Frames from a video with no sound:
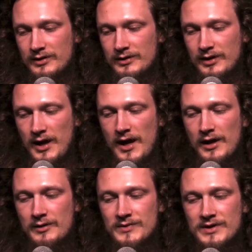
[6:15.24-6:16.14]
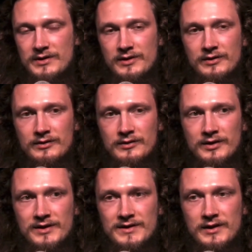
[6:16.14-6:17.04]
that I am still a
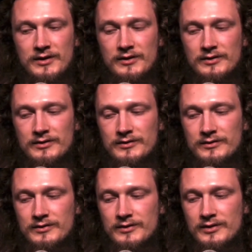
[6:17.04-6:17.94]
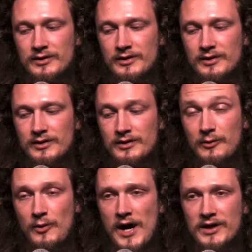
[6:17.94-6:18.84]
seeker. I
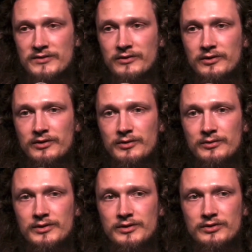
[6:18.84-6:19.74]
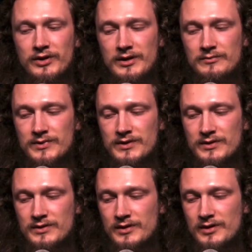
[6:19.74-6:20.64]
watch for you in dreams
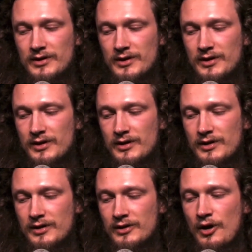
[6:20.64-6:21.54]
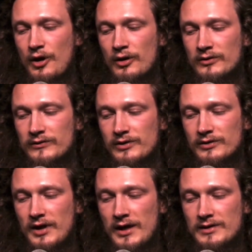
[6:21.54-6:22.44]
and call for your
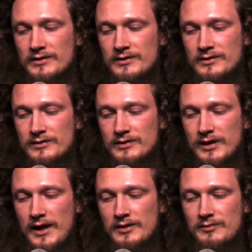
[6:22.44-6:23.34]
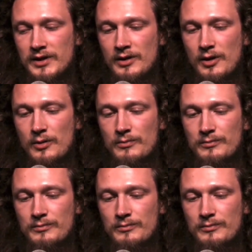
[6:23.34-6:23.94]
light to guide me home.